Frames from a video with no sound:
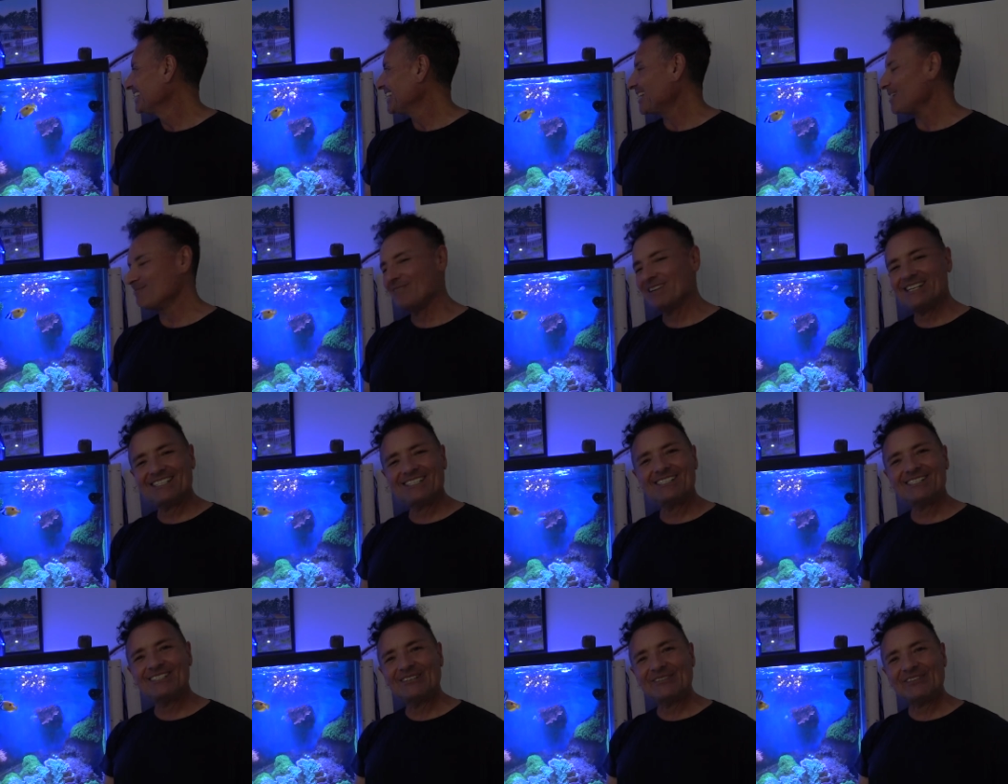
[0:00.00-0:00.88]
I'm not
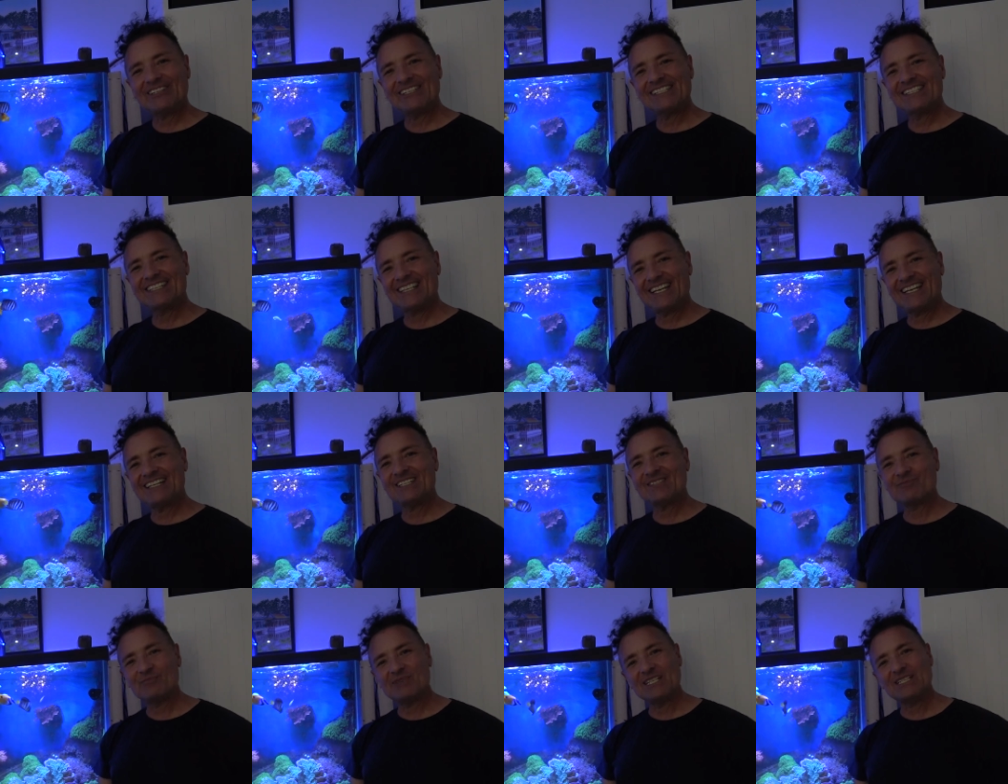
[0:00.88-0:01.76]
sure if he's getting
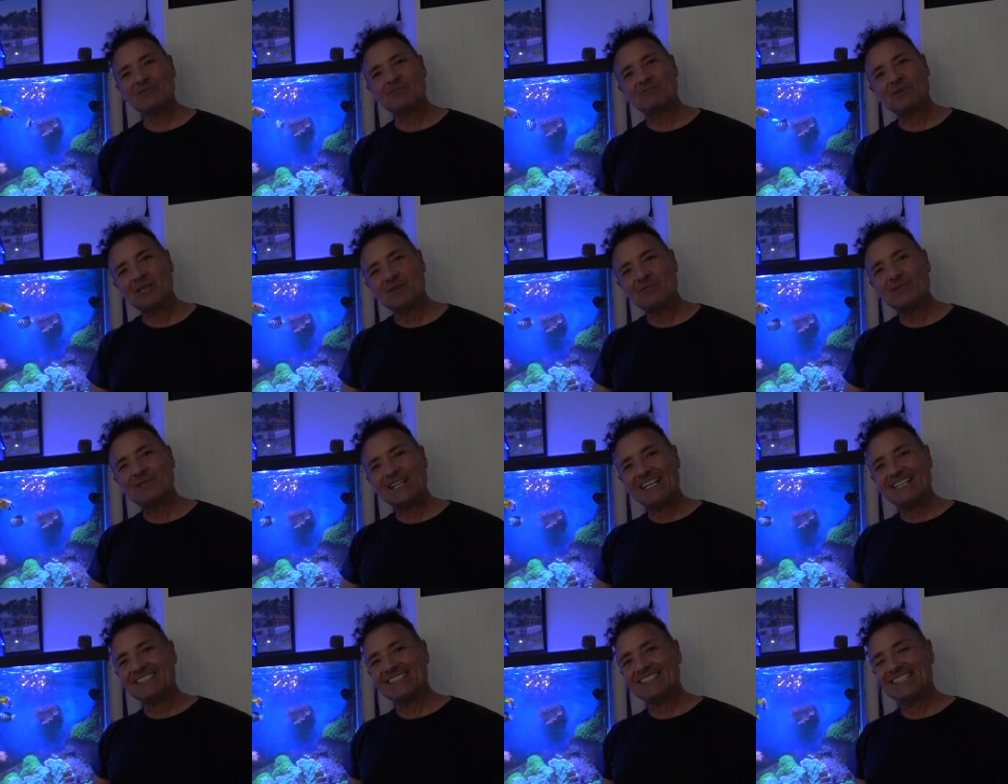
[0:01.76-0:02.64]
as much bubble
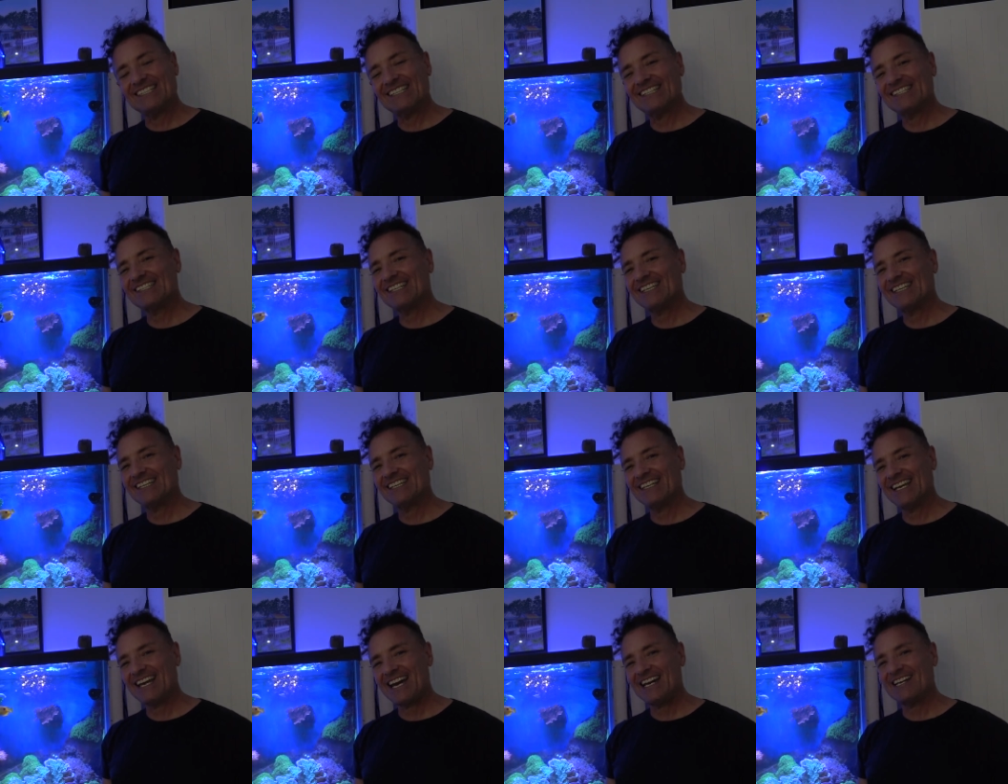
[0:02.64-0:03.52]
algae as
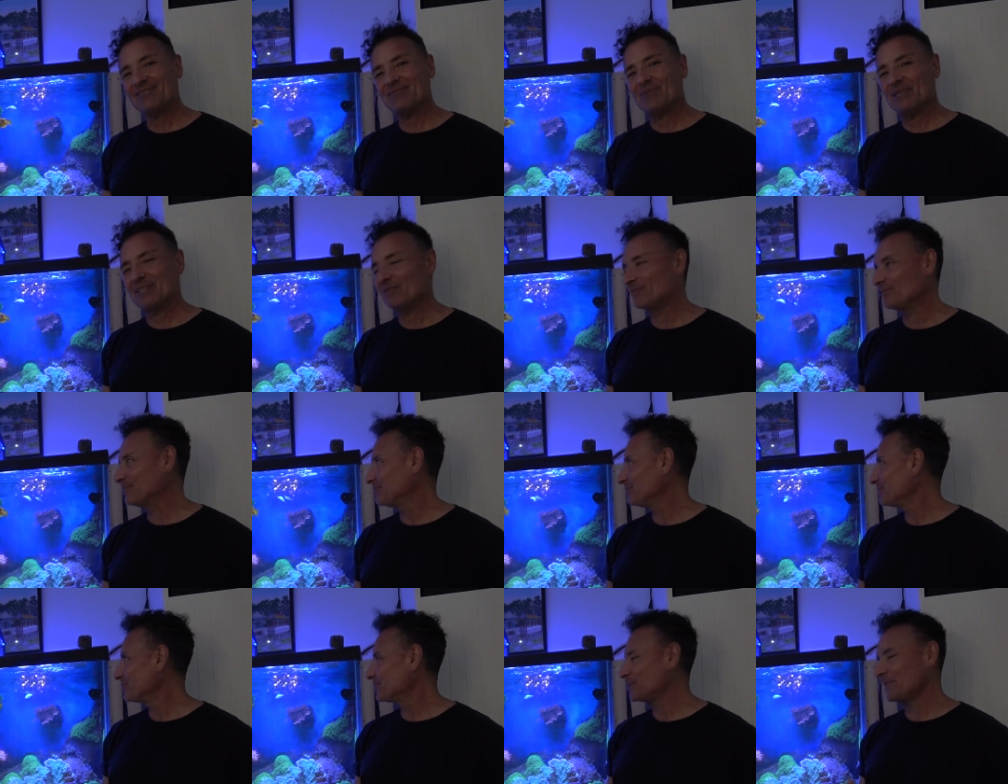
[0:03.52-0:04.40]
he had been
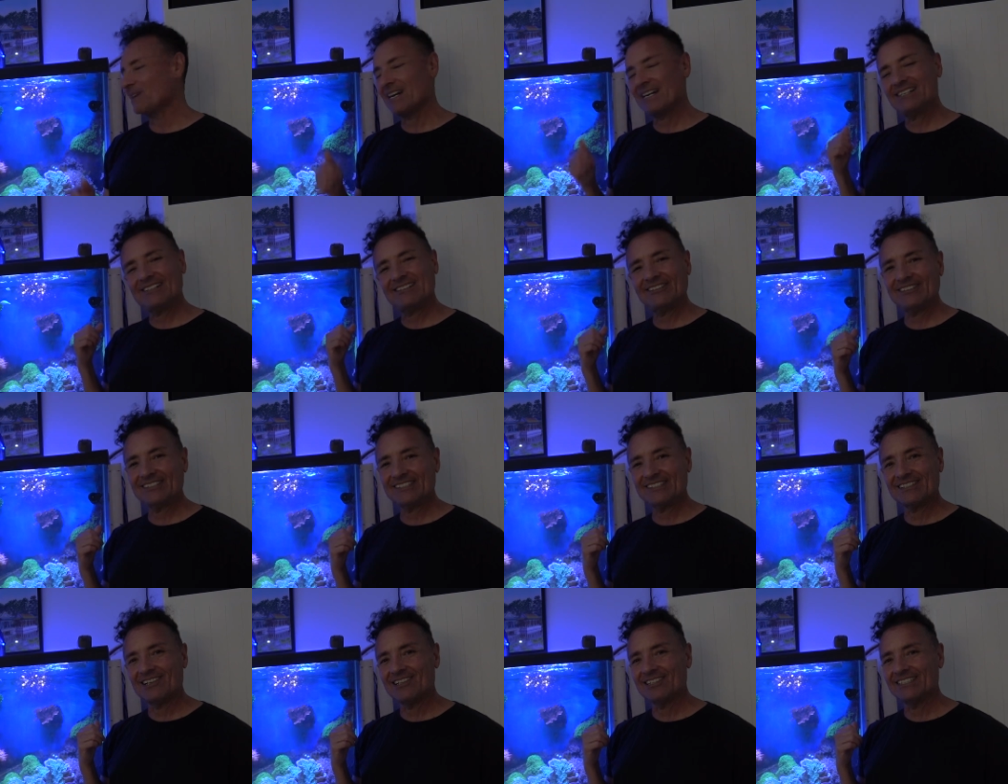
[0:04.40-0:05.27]
prior to
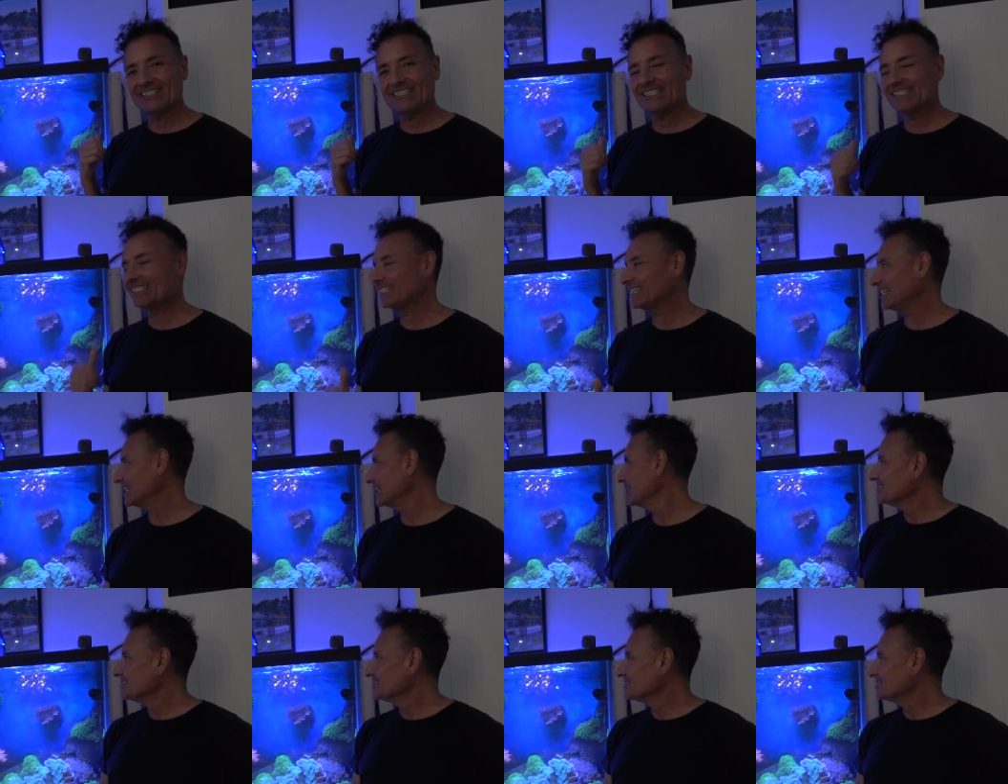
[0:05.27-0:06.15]
installing this thing.
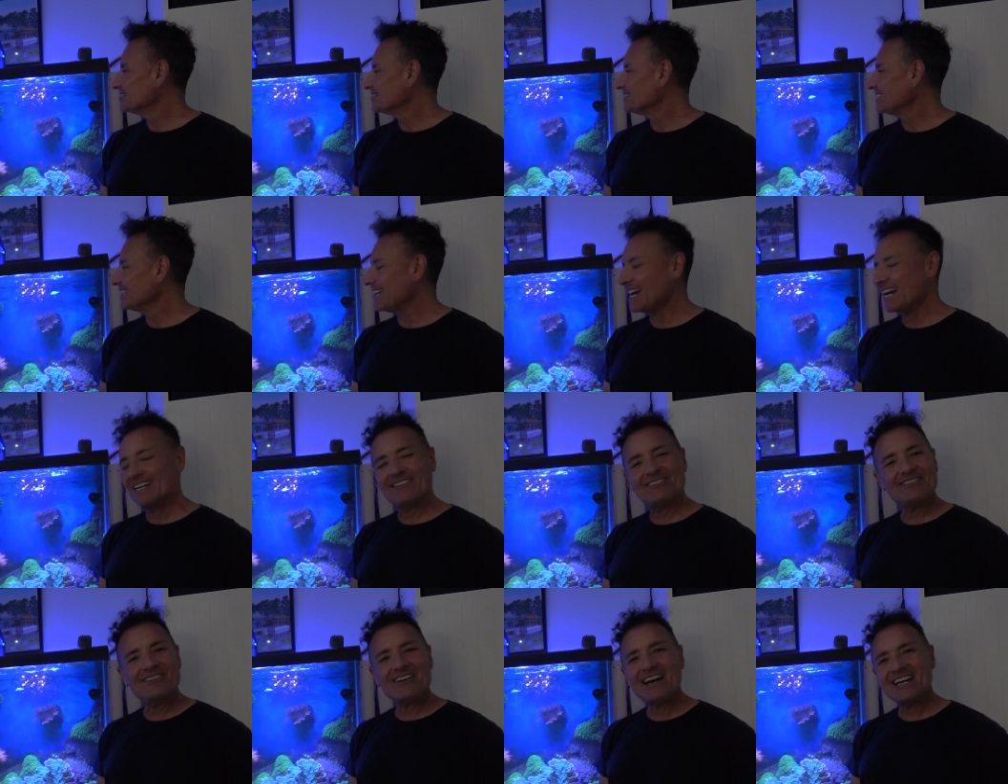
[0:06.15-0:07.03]
Yeah, I
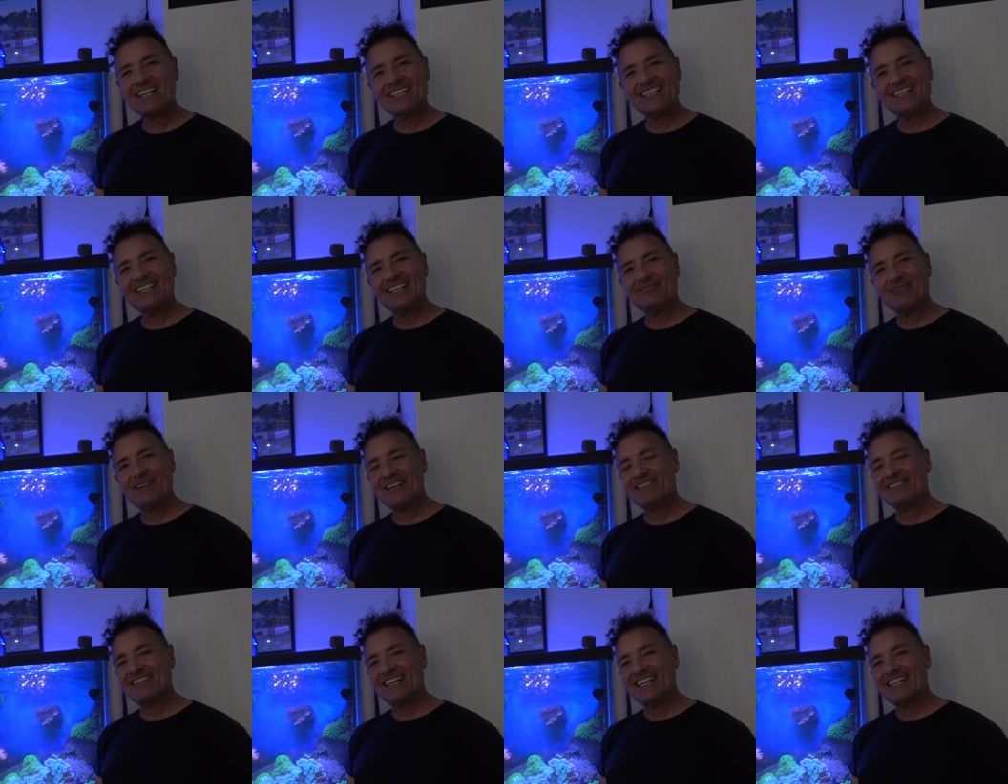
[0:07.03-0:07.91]
don't know how to get
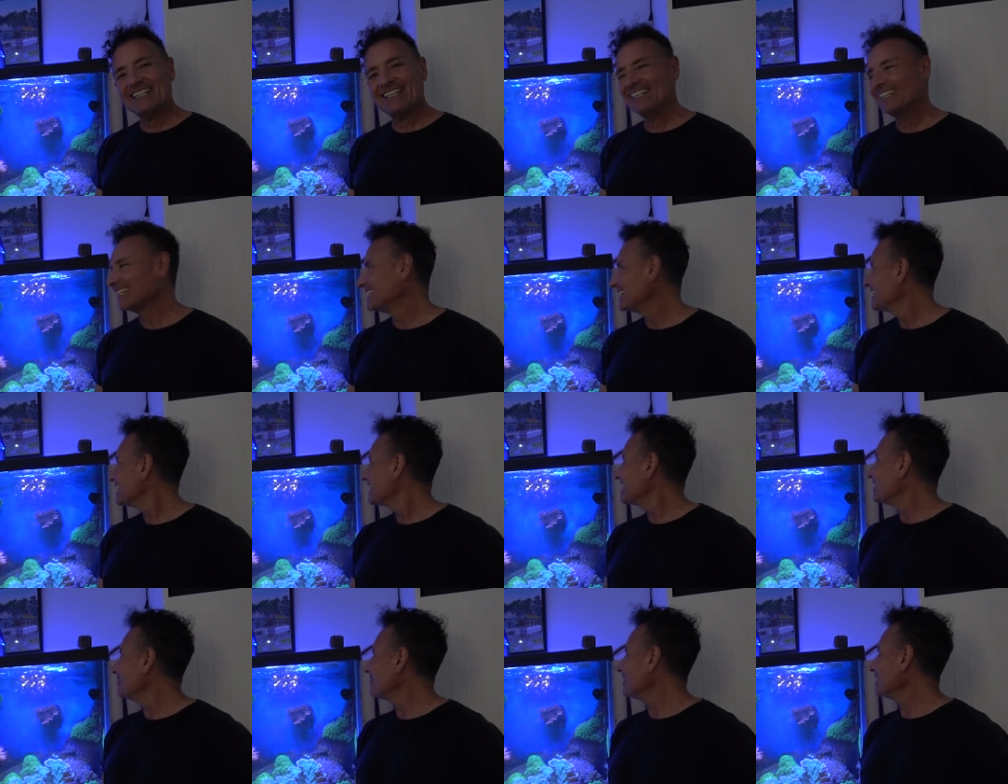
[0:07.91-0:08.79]
around that. If